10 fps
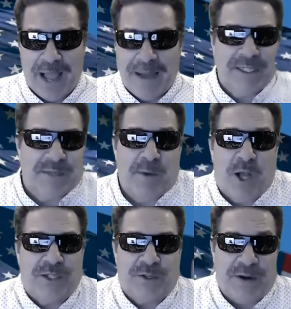I'm a
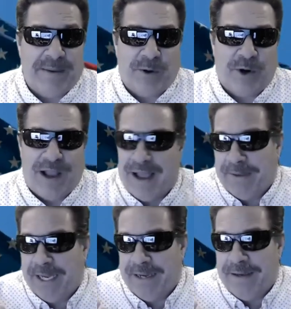small streamer. I
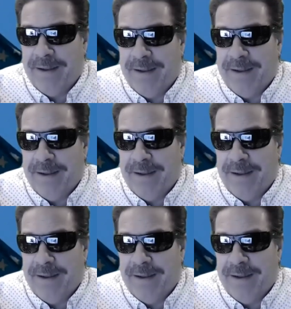mean,